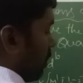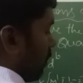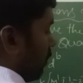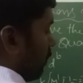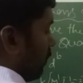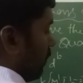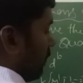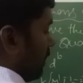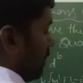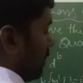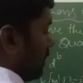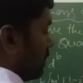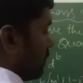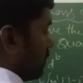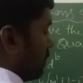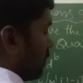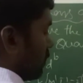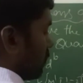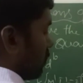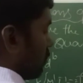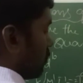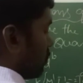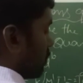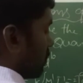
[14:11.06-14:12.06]
v is
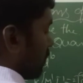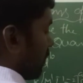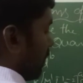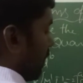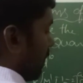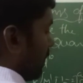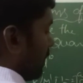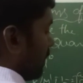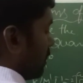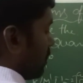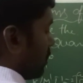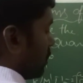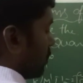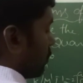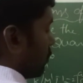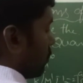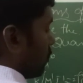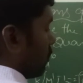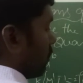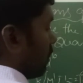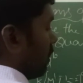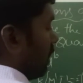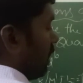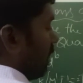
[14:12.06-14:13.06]
equals k
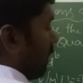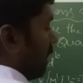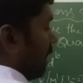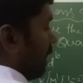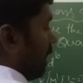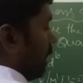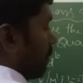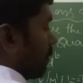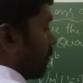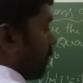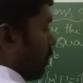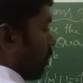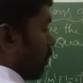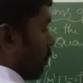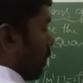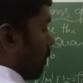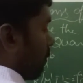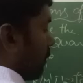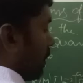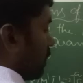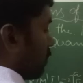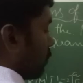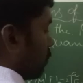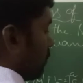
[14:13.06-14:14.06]
into e power
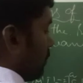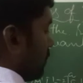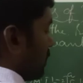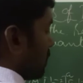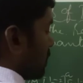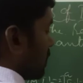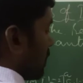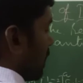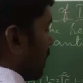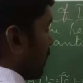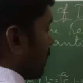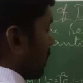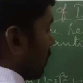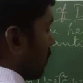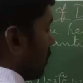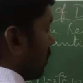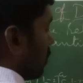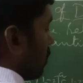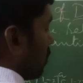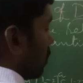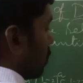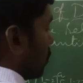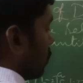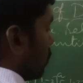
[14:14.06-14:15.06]
1 by 2 means that
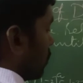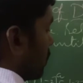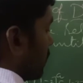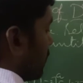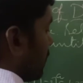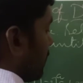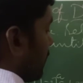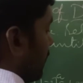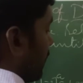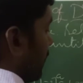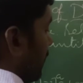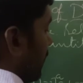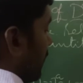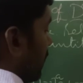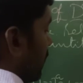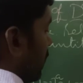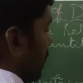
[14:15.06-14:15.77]
root e.